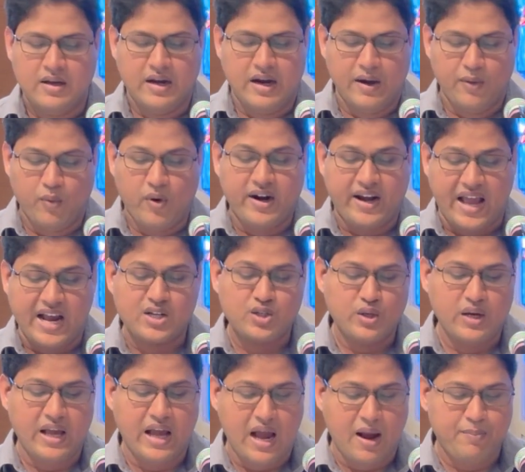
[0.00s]
And what
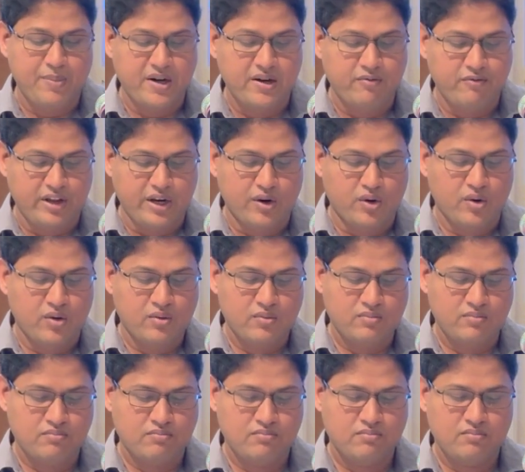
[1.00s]
actually happened, we
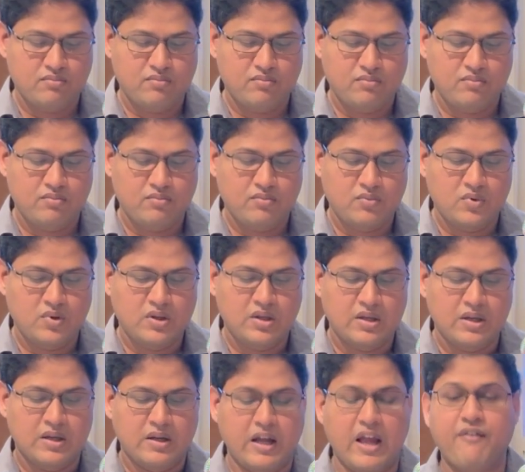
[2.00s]
know,
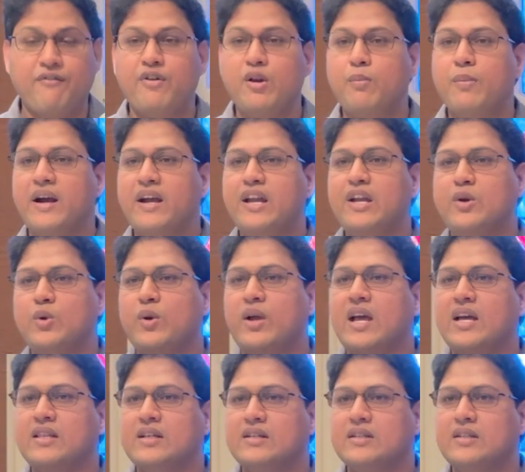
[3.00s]
everybody
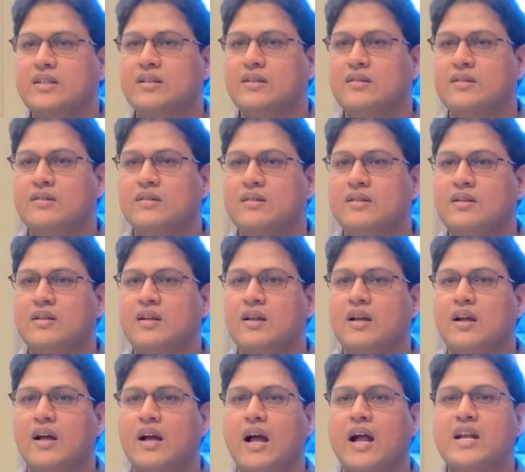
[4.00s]
together
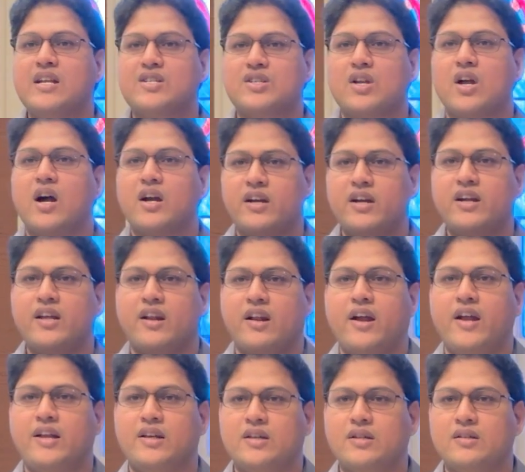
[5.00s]
and started a
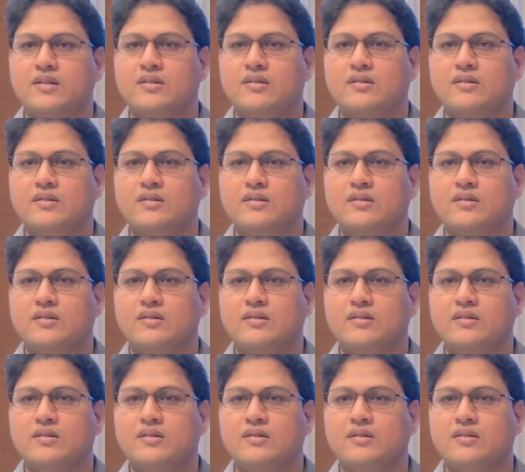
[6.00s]
riot.